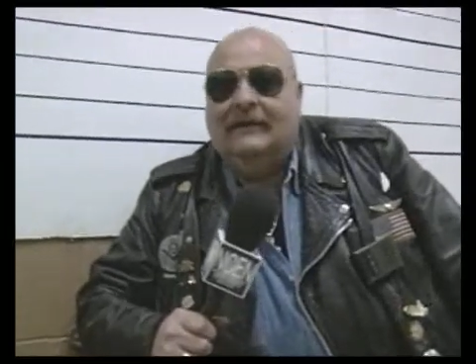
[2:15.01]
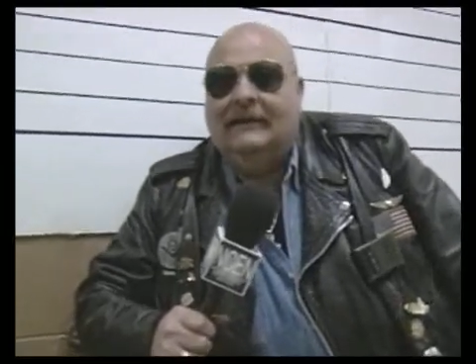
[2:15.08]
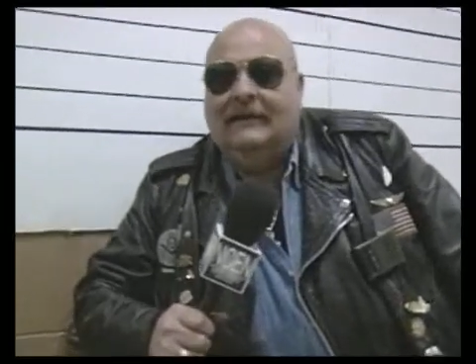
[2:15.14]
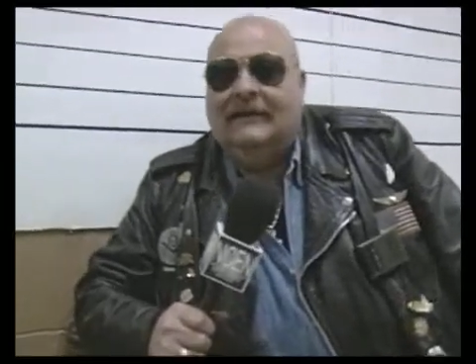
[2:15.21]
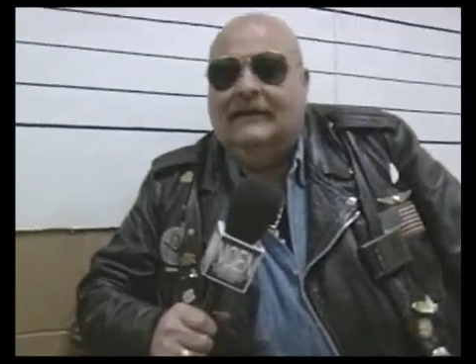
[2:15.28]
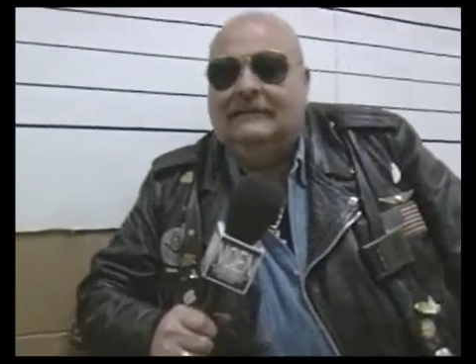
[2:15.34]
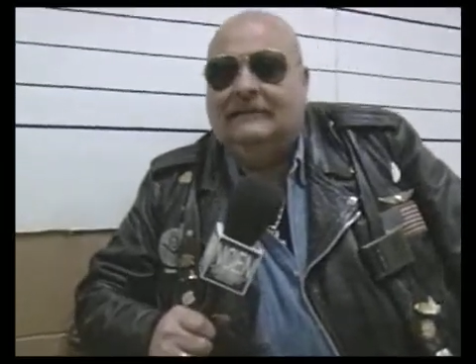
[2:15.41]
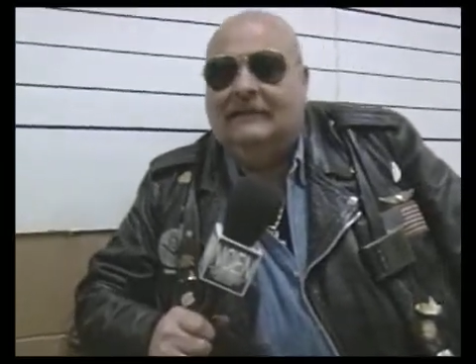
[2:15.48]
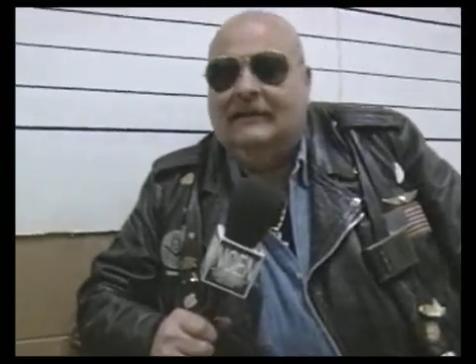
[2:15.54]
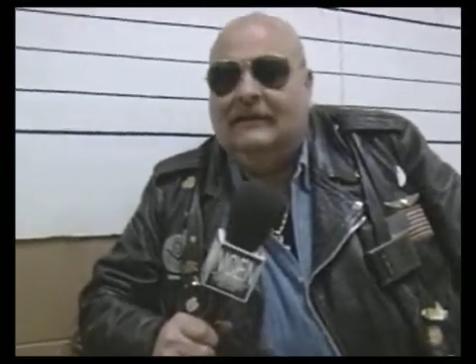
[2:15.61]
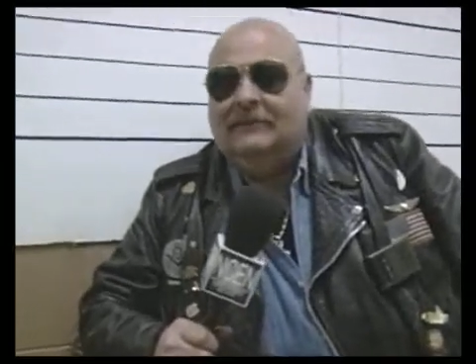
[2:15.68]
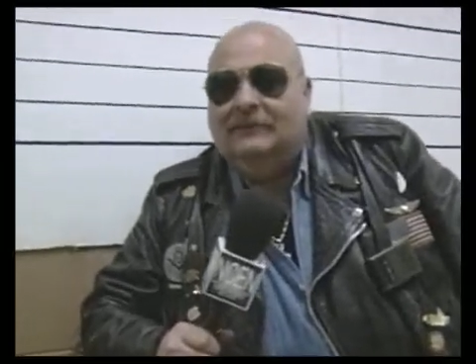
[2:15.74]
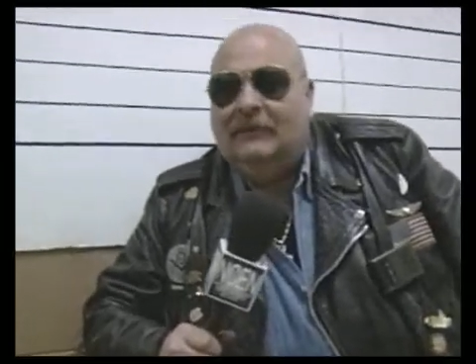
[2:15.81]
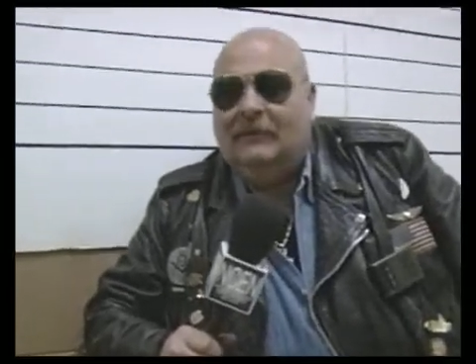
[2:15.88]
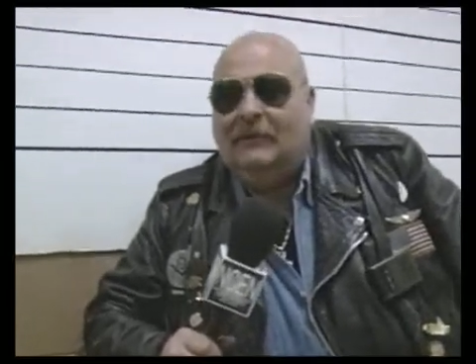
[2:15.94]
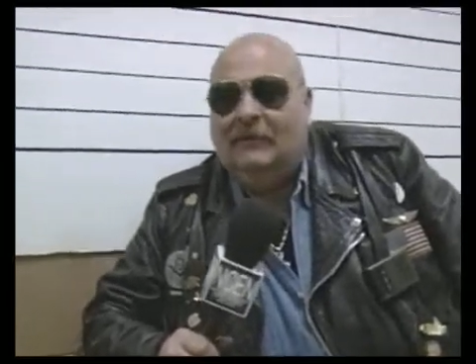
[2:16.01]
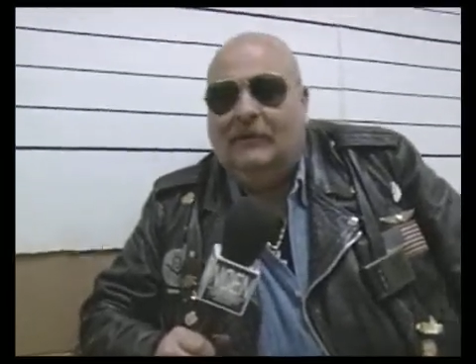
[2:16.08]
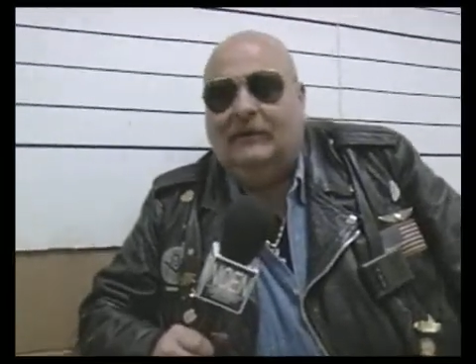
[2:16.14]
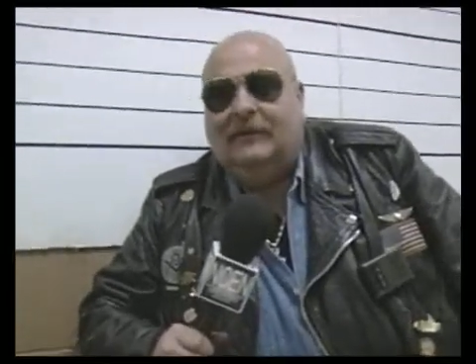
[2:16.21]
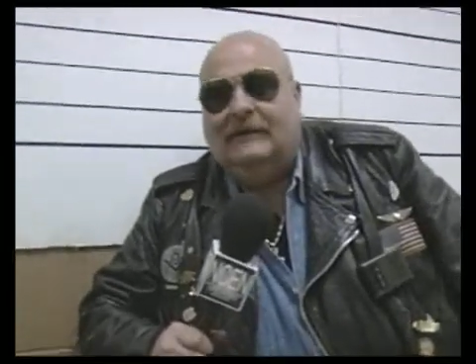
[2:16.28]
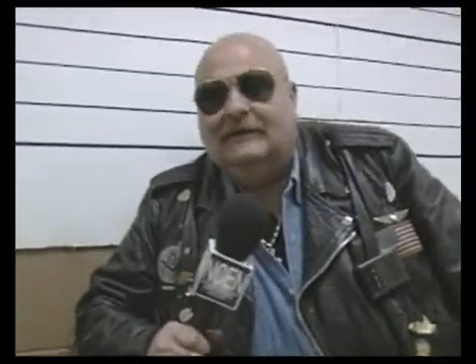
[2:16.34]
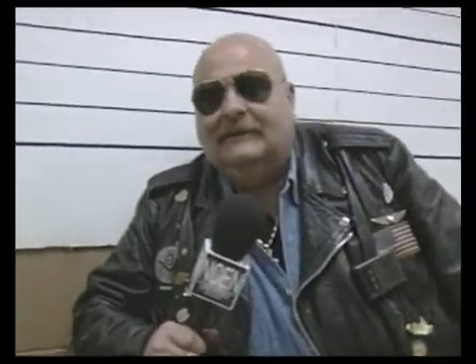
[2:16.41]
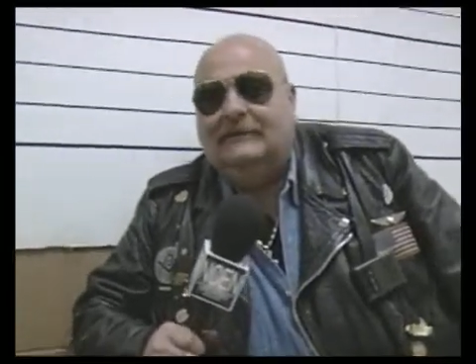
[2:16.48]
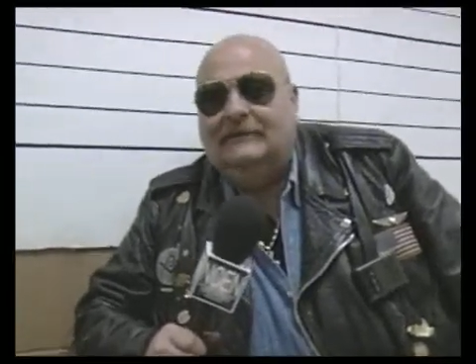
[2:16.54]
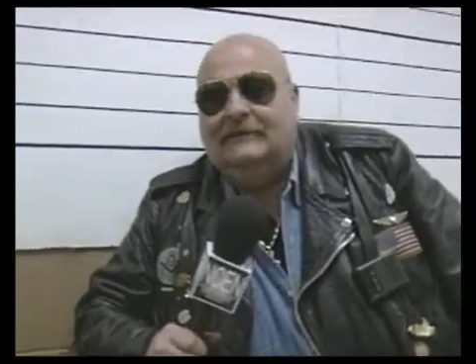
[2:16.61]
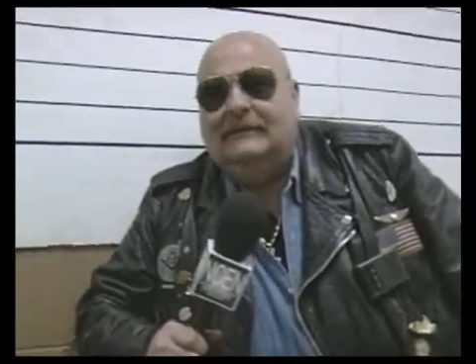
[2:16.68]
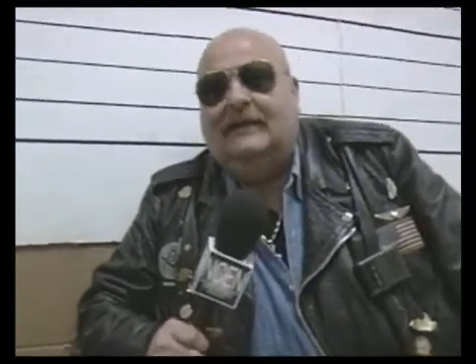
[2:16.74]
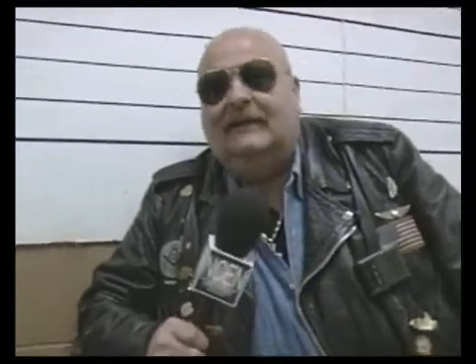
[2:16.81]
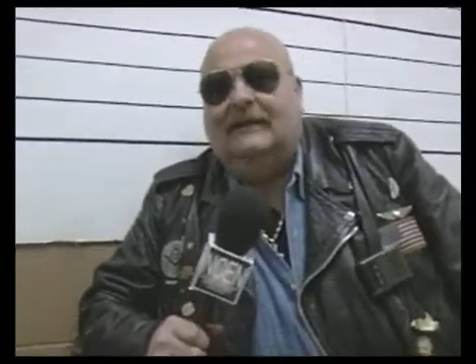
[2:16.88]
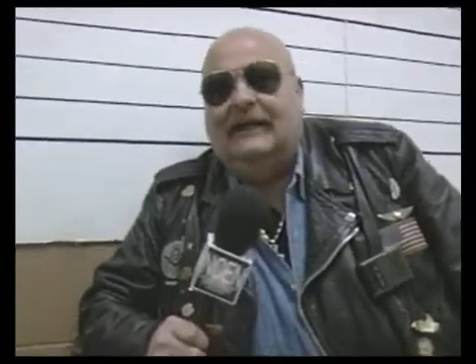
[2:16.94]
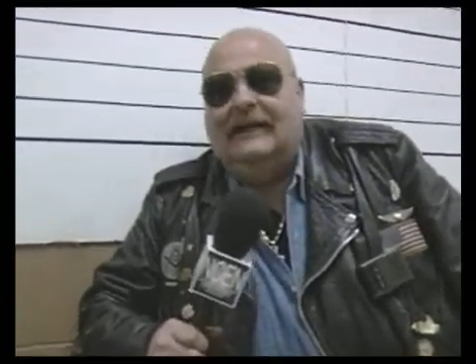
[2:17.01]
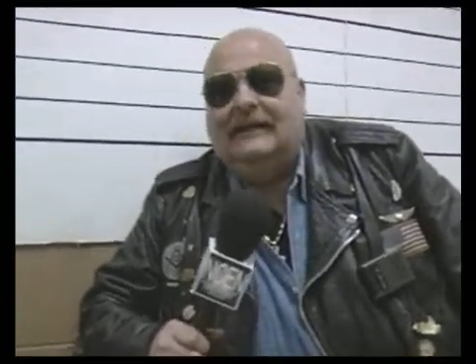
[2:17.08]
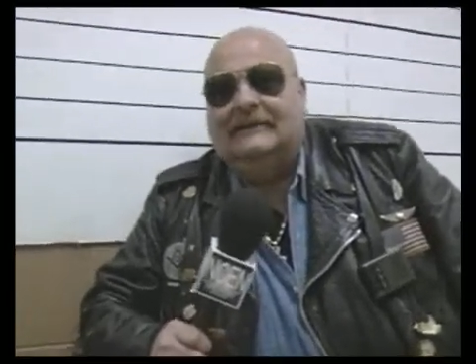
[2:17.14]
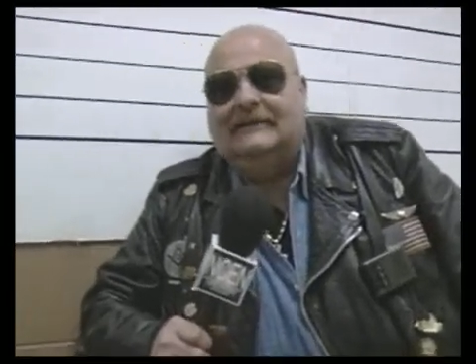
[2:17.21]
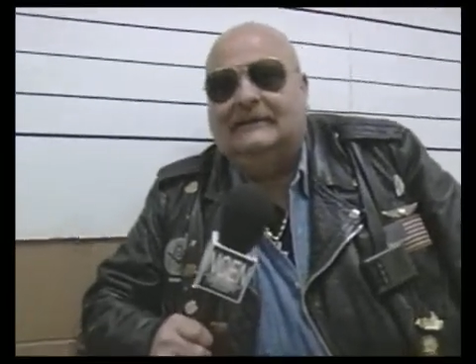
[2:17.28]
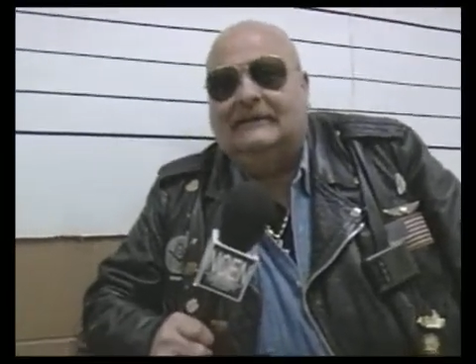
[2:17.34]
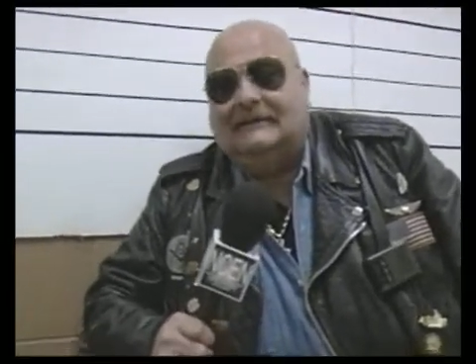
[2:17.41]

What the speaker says: has a little trouble wearing sunglasses